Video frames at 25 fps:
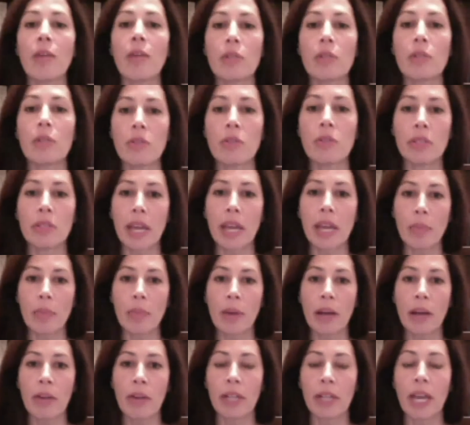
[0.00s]
what you said
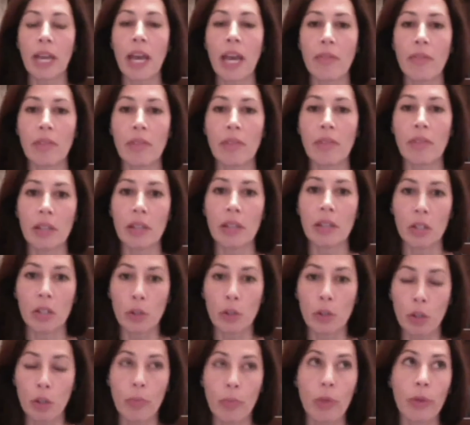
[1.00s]
about having your
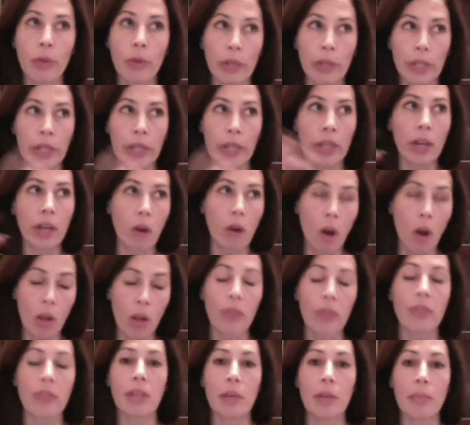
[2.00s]
community all on
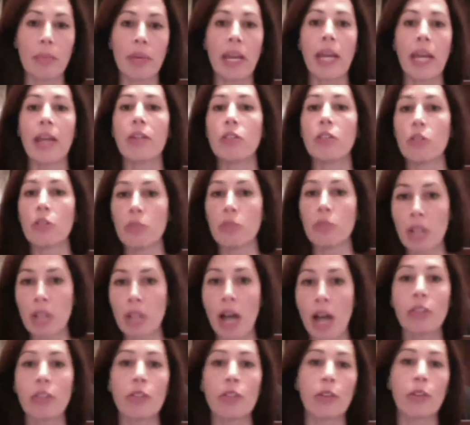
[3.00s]
the same page, your
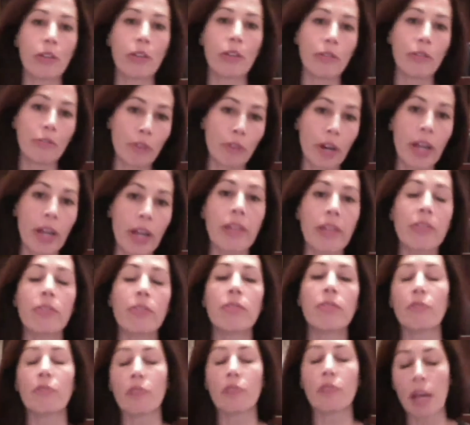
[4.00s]
doctor, your
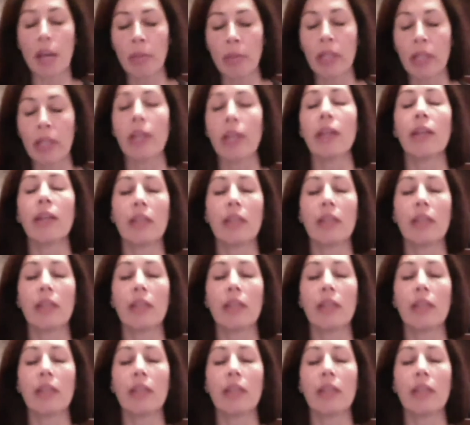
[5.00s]
friends, family.